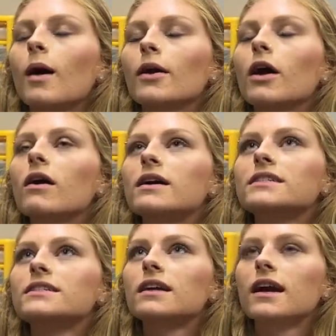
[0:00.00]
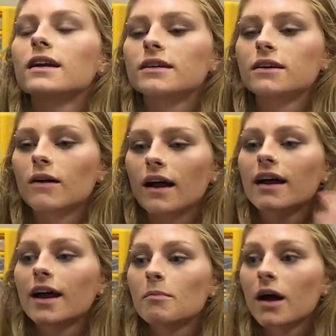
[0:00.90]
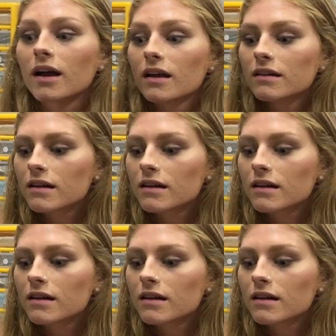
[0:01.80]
I know. I didn't know how to get back in.